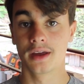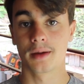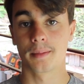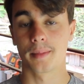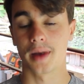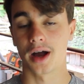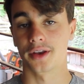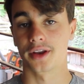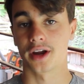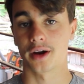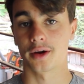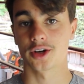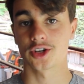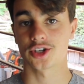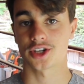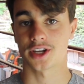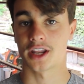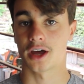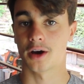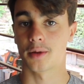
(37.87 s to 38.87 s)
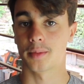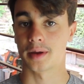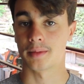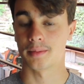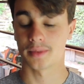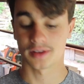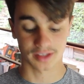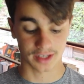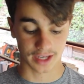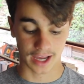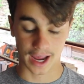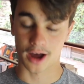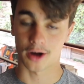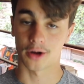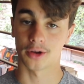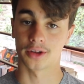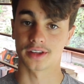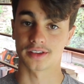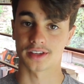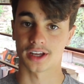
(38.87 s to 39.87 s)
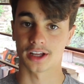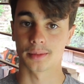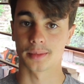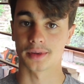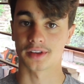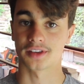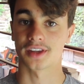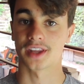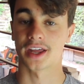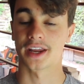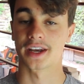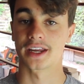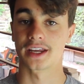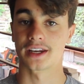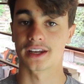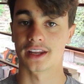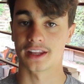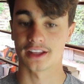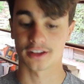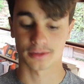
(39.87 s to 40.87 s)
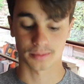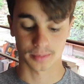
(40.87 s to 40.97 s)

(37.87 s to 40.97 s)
malnourished and they'll be missing out on these elements that they need and these